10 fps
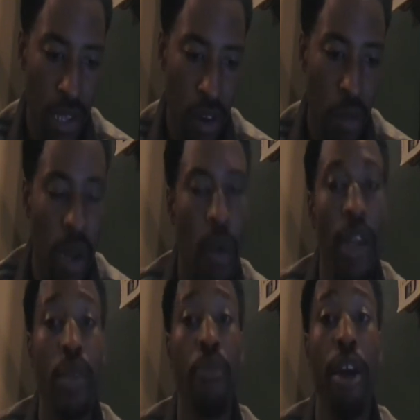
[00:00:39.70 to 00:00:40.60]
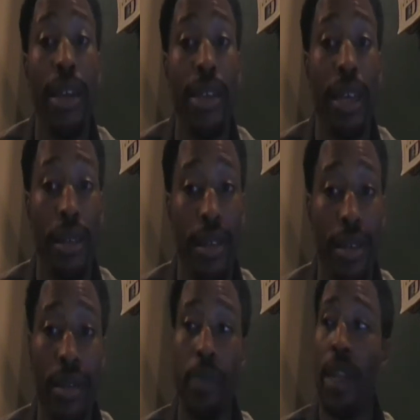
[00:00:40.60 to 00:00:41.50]
ago, but I wanted to process.
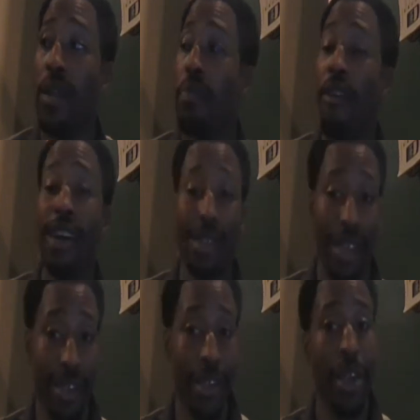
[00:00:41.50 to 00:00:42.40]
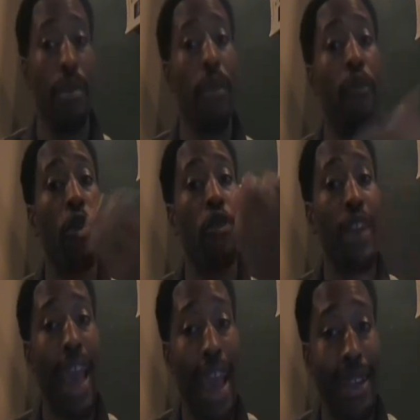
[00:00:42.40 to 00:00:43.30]
It's better to process before you
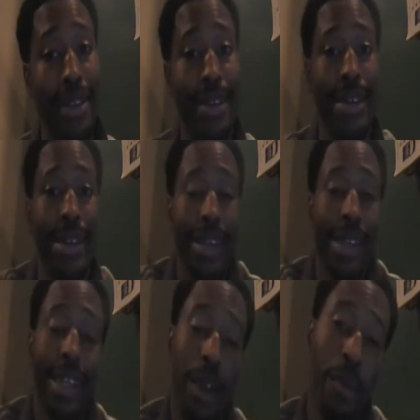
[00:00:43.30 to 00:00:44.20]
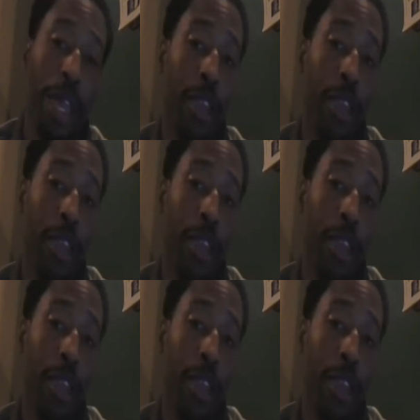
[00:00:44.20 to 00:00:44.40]
react. That way